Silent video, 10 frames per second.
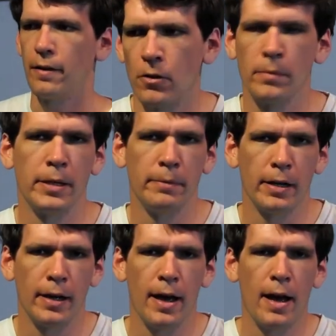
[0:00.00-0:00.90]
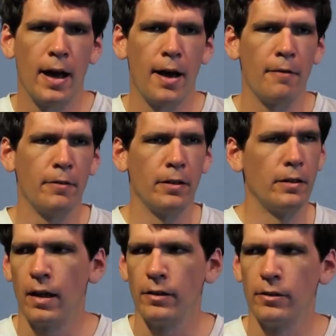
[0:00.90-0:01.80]
Or maybe I have and
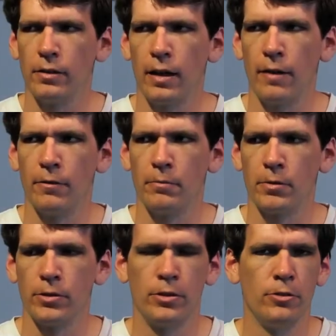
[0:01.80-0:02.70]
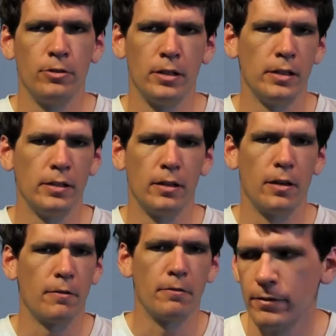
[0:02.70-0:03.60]
I just haven't pursued it
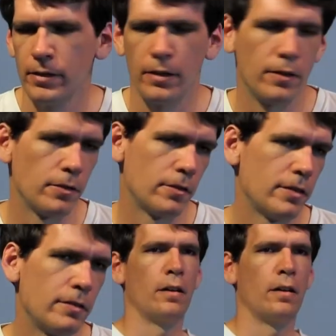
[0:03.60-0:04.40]
enough. Who knows?